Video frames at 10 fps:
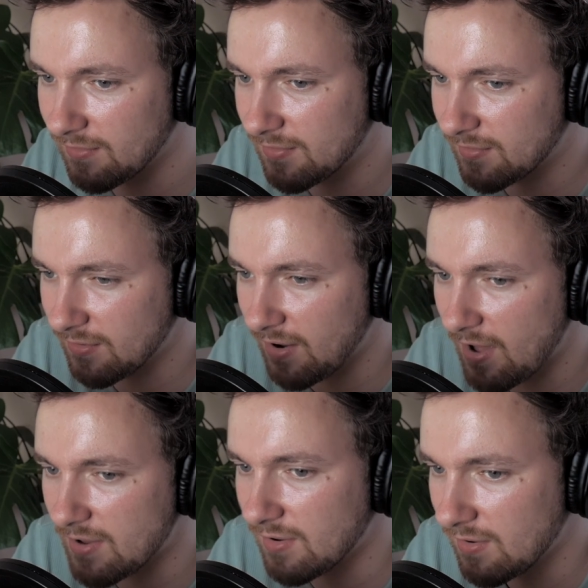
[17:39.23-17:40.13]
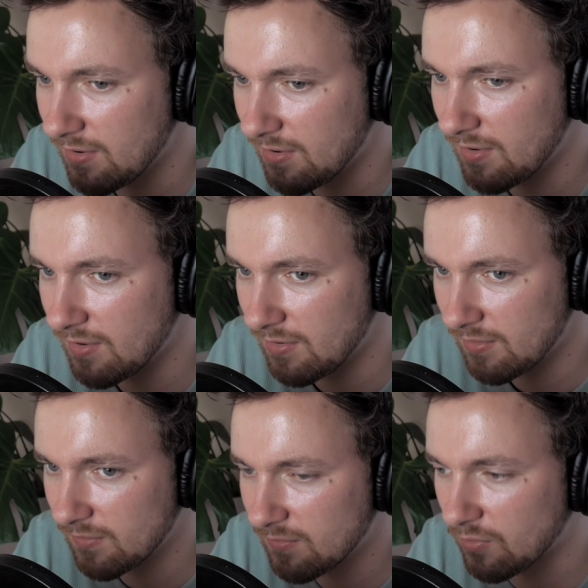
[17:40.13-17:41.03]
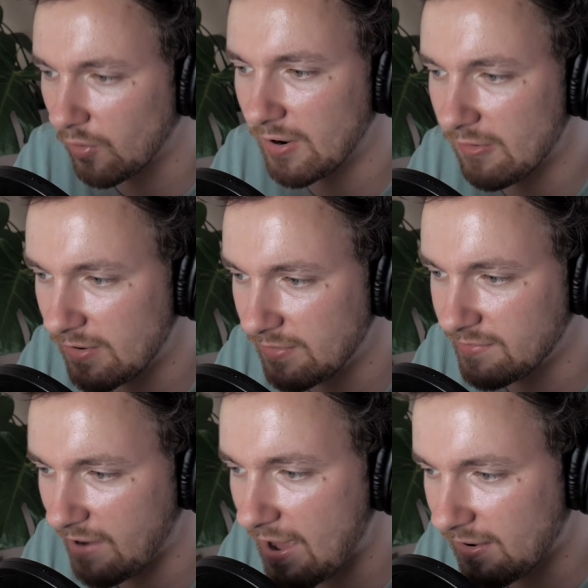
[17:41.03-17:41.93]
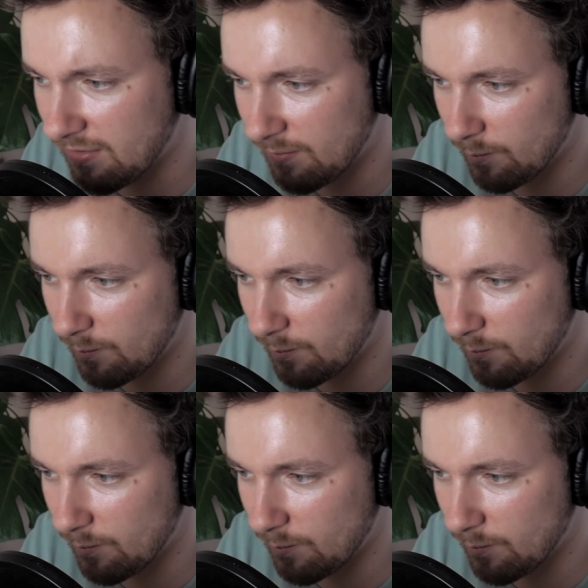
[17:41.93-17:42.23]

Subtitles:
slight Sawyer and Jack